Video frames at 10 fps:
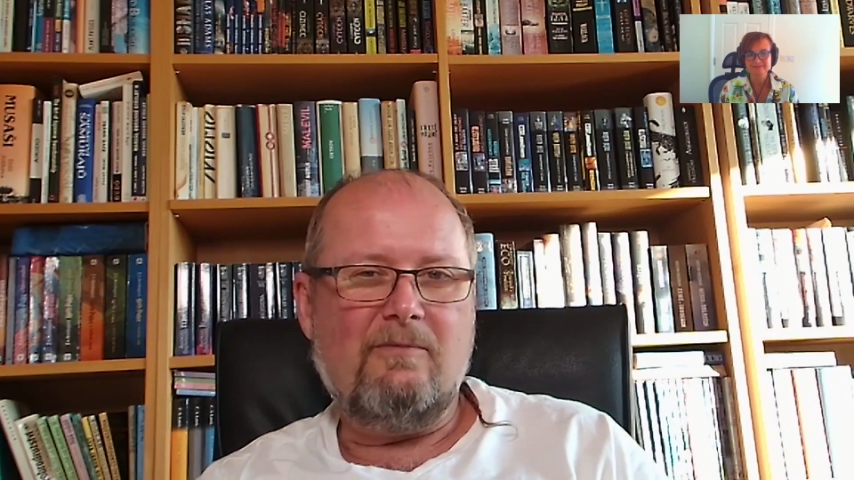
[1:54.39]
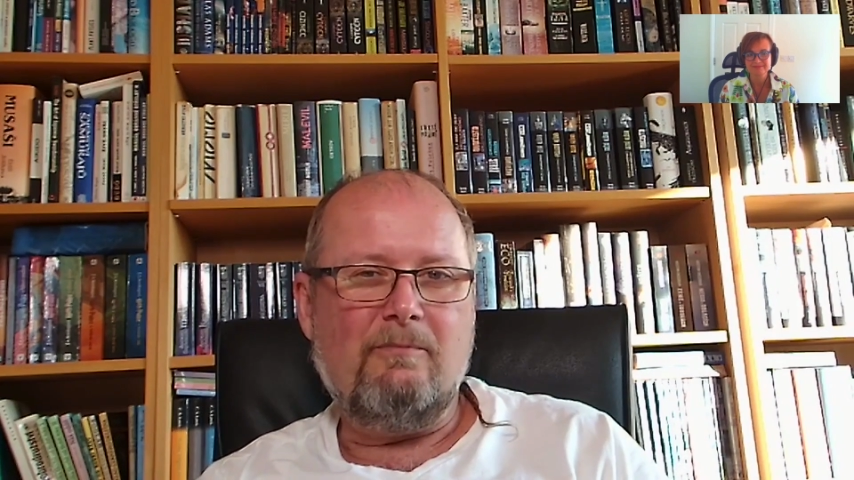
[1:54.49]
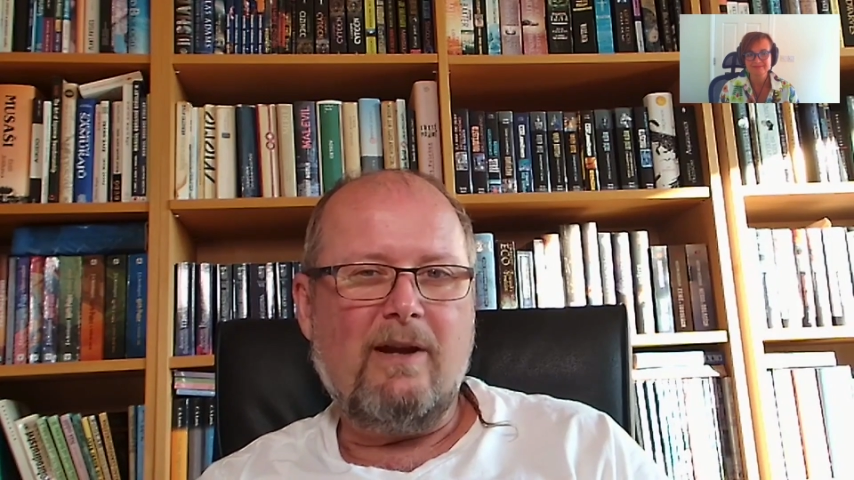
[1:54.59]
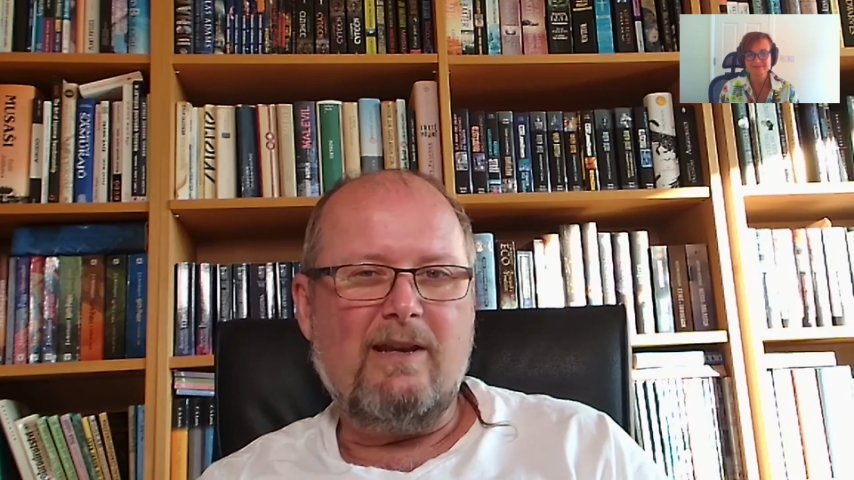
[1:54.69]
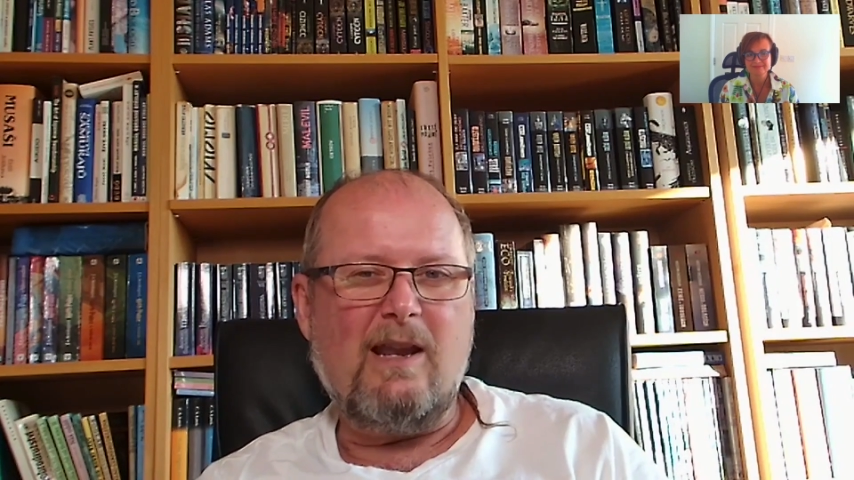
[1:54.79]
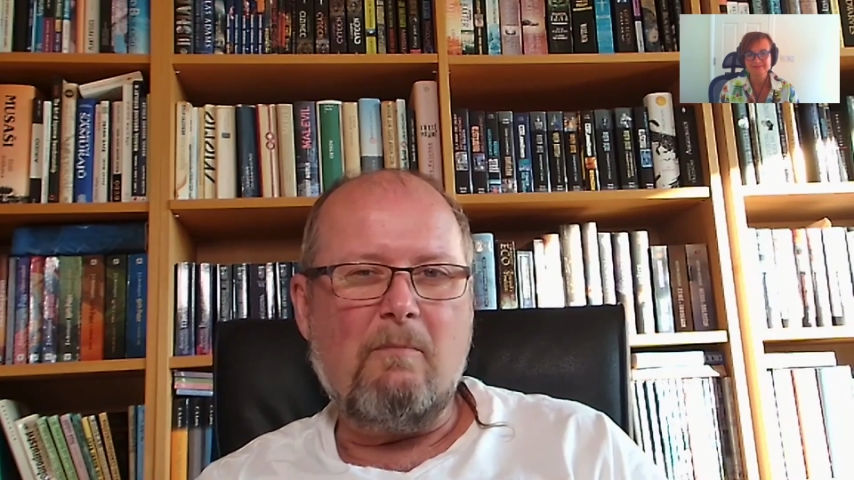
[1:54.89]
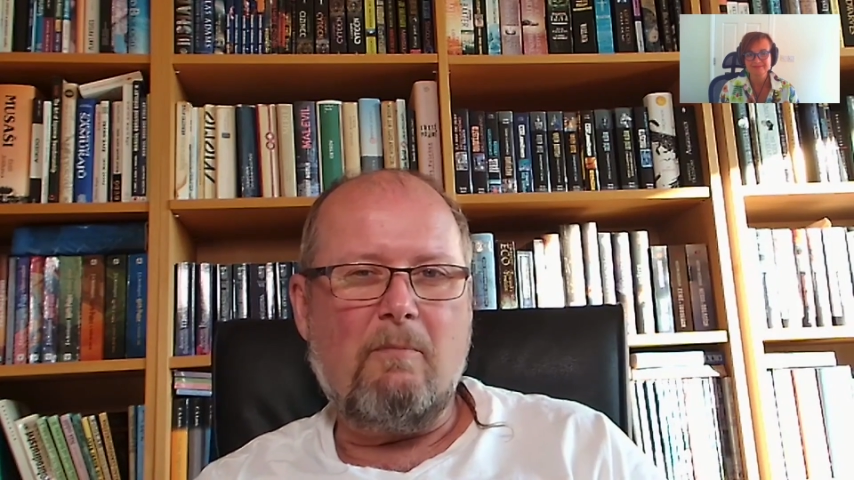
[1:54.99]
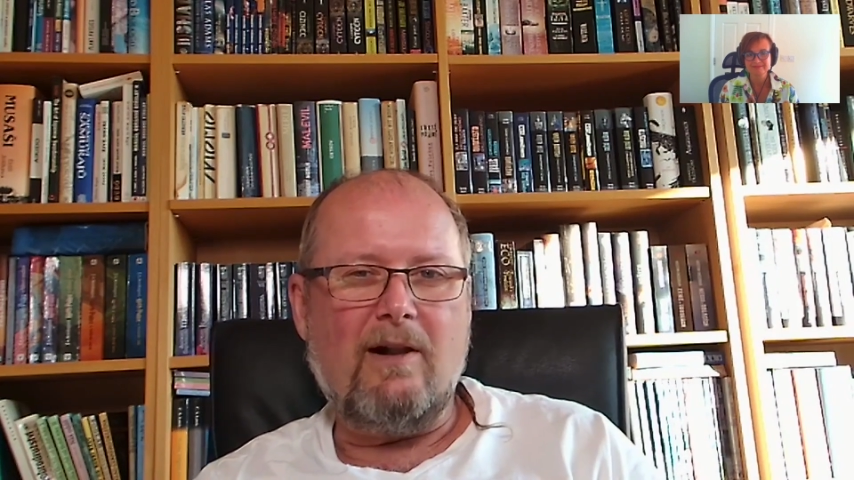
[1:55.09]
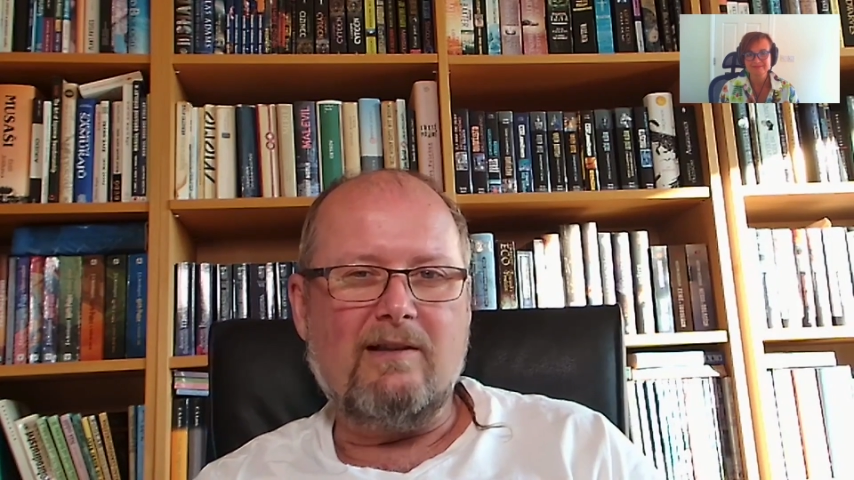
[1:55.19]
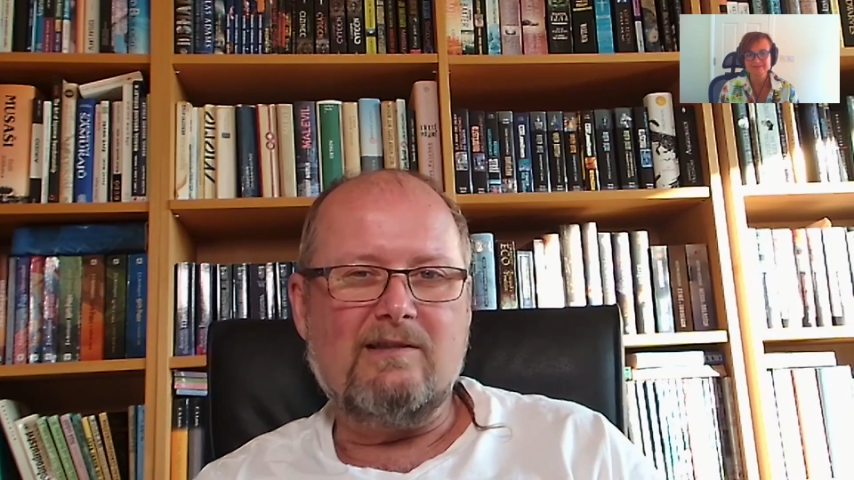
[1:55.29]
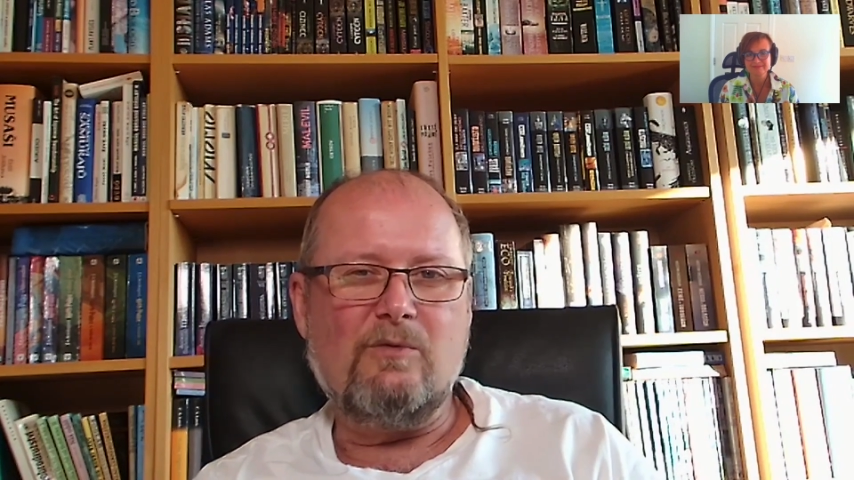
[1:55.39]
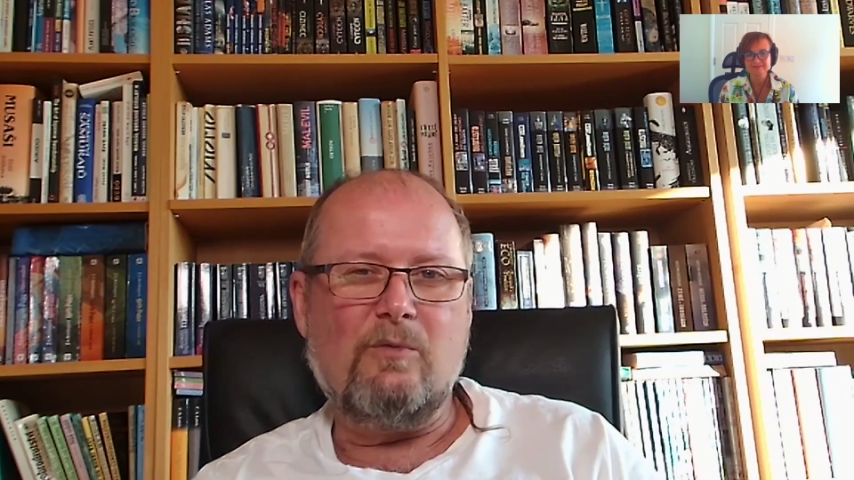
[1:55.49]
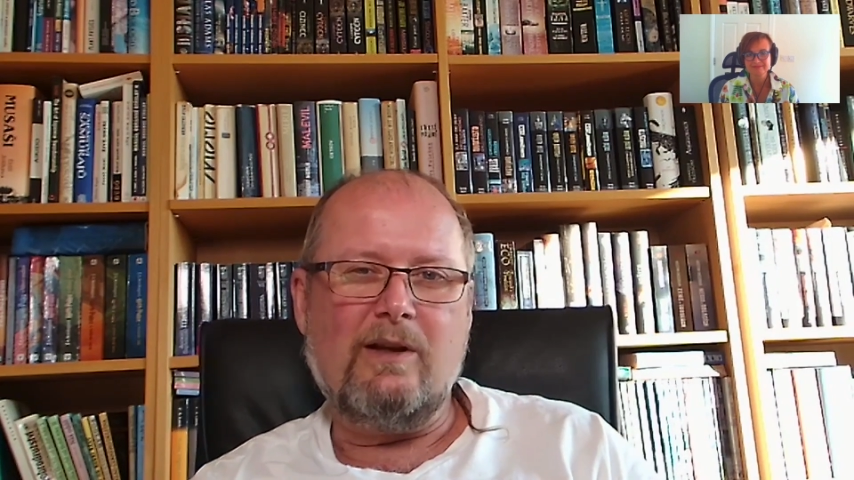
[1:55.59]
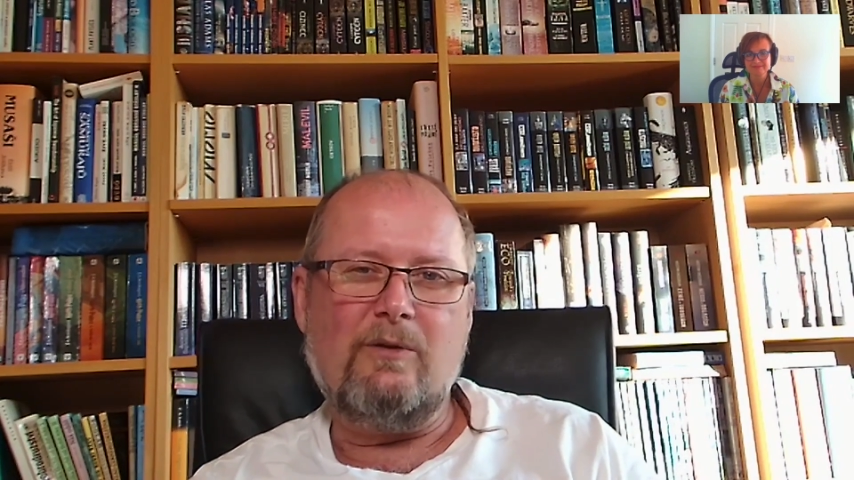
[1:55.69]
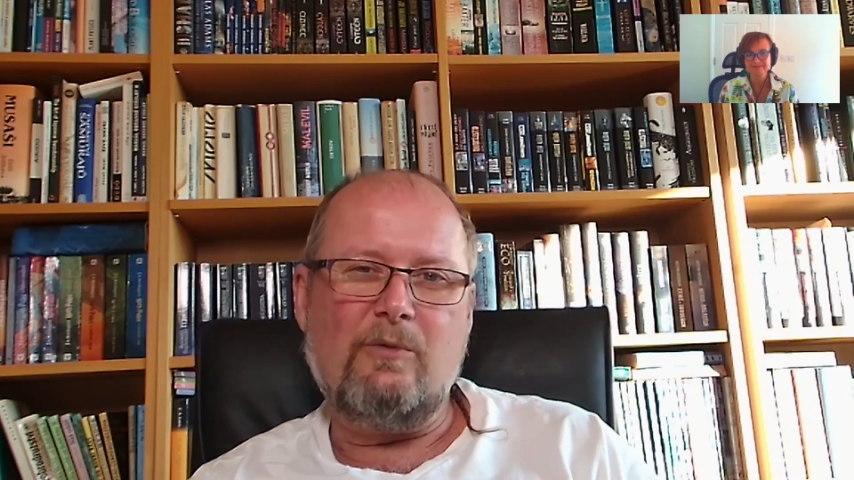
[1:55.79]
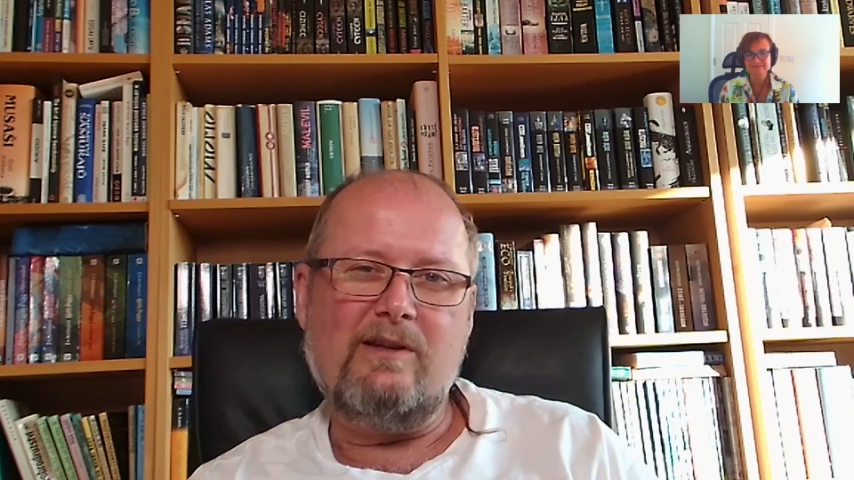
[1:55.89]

main impulse when